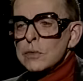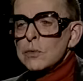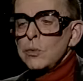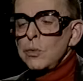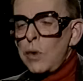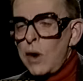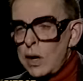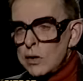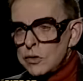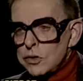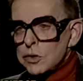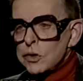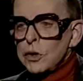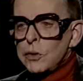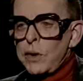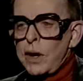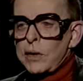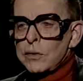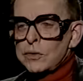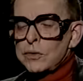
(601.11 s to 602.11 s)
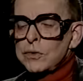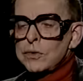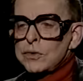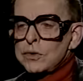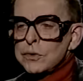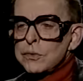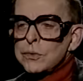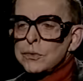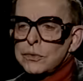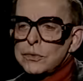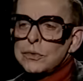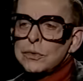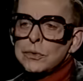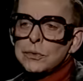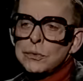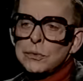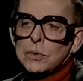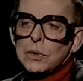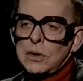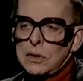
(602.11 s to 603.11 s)
she didn't want to go out to,
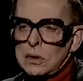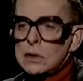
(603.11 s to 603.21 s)
uh -huh.